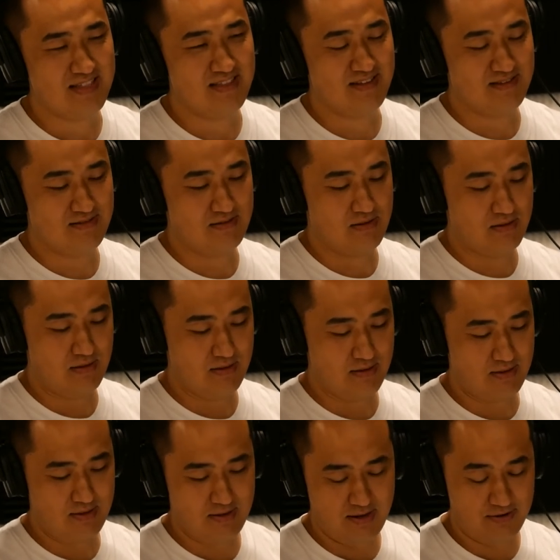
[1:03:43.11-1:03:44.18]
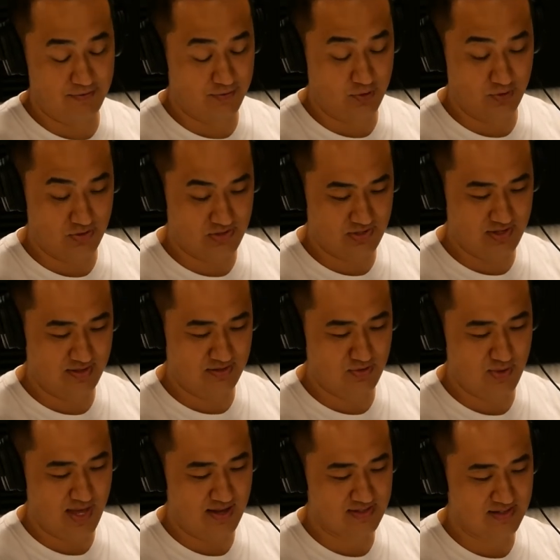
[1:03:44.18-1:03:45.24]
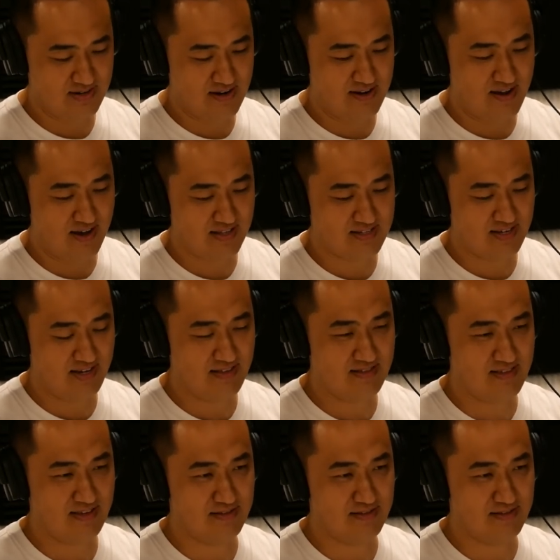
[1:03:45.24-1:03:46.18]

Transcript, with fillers: And then, and of course, in 2019,